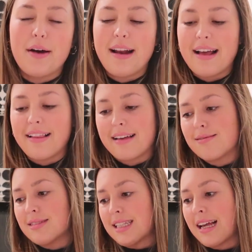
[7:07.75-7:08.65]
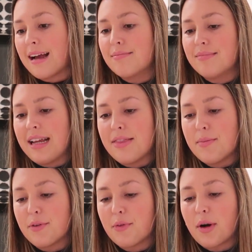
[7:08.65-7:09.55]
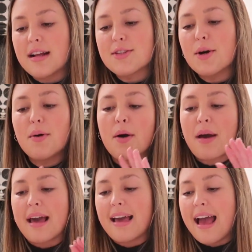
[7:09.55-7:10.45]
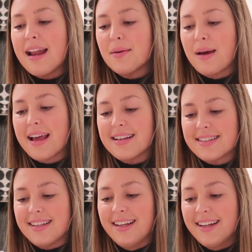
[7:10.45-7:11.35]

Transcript: I like was like, I'm in the mood for it. So okay, anyways.